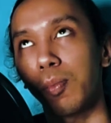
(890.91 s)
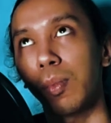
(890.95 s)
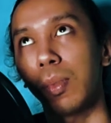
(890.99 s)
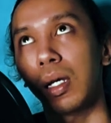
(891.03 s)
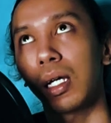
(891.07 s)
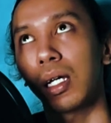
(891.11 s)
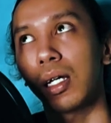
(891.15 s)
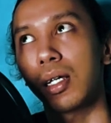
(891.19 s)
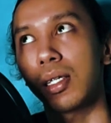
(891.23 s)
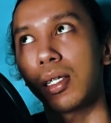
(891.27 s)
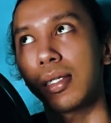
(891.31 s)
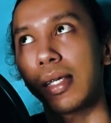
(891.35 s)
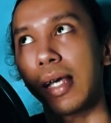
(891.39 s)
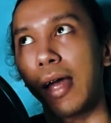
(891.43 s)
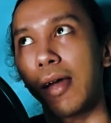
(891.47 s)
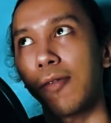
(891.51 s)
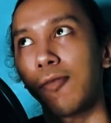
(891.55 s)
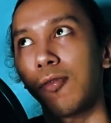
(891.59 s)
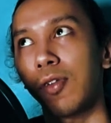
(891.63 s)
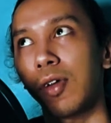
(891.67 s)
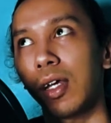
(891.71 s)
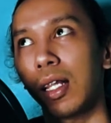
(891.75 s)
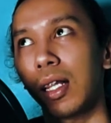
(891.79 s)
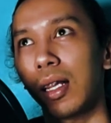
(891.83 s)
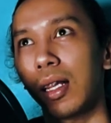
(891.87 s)
because I
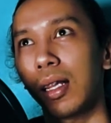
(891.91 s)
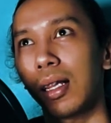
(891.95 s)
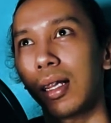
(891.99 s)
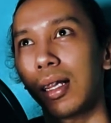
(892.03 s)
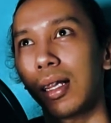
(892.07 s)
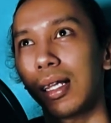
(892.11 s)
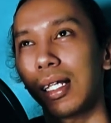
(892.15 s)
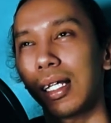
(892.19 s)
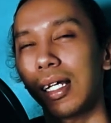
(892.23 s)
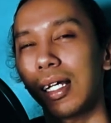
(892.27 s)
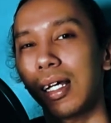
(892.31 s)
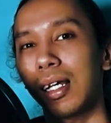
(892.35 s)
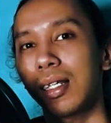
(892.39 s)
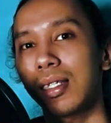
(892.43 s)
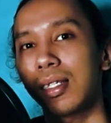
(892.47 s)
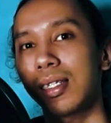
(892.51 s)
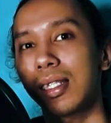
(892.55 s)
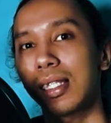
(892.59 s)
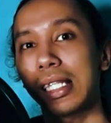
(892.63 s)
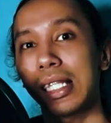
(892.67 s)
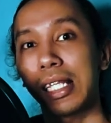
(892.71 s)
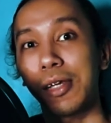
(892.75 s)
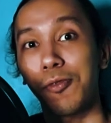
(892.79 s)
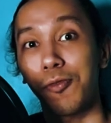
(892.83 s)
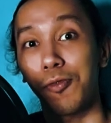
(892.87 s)
feel it's
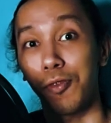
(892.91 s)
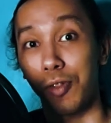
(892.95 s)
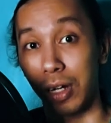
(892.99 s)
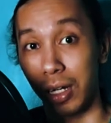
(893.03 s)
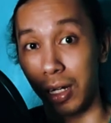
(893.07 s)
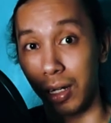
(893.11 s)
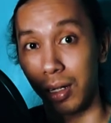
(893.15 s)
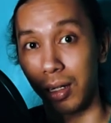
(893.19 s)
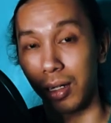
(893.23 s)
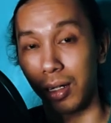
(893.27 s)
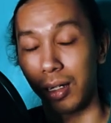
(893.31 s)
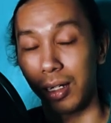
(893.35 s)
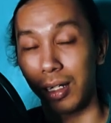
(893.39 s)
different.